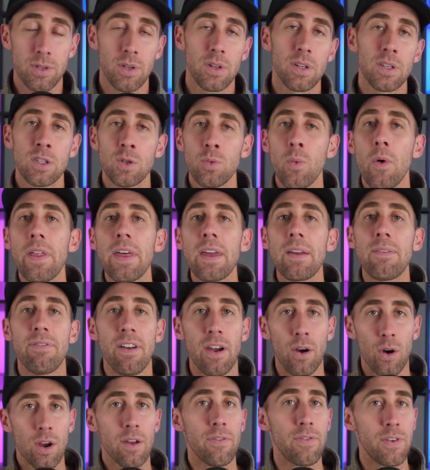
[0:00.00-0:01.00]
So this is one of the
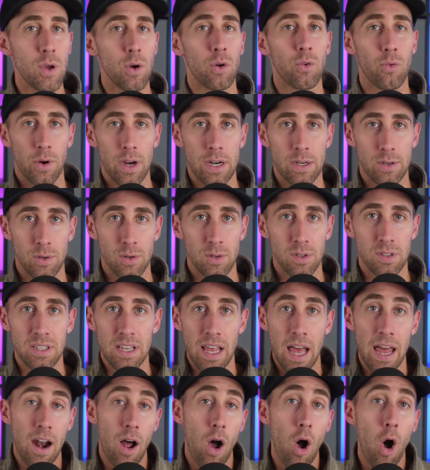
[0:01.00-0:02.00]
very few creatures
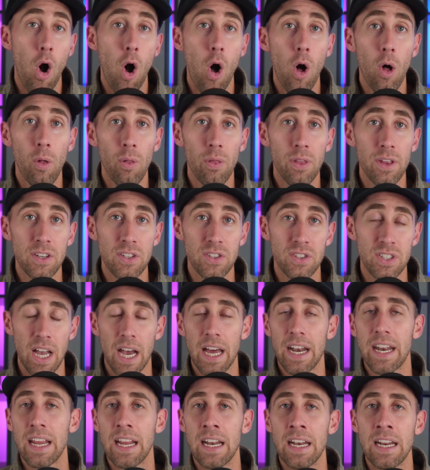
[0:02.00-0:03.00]
that all of a
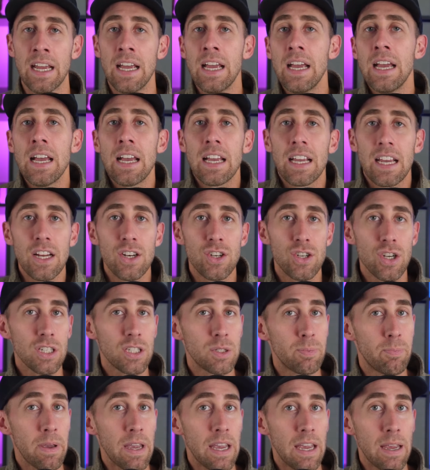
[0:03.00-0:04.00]
sudden can
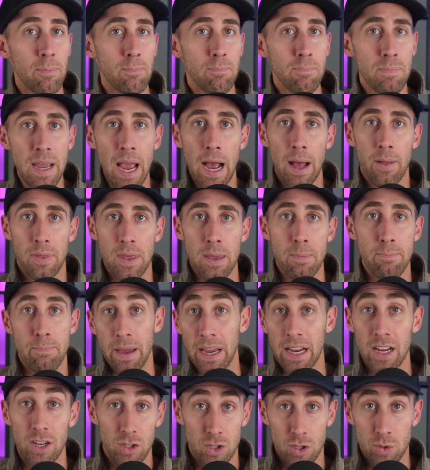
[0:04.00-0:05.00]
just be, yeah, the
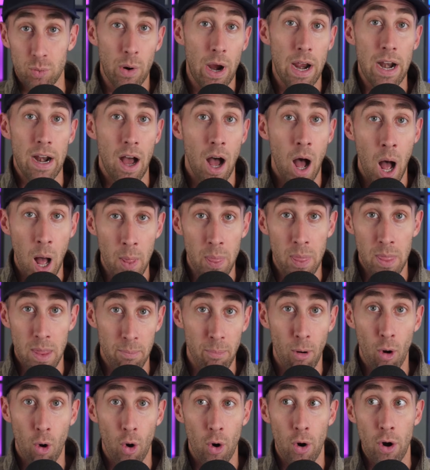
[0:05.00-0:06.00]
biggest threat on the
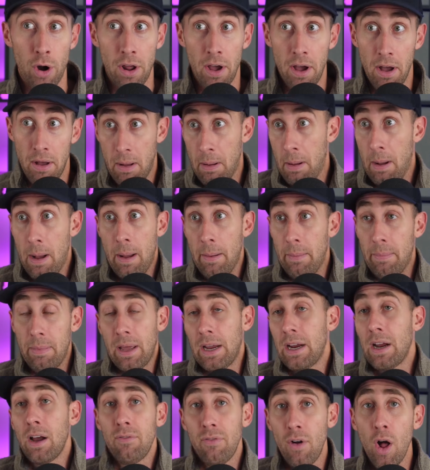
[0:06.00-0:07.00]
board, uh,
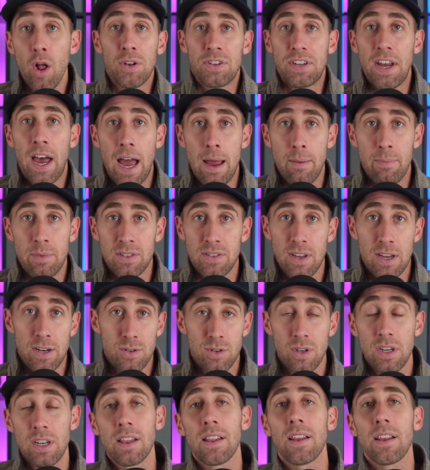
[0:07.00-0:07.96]
like, of all time, essentially.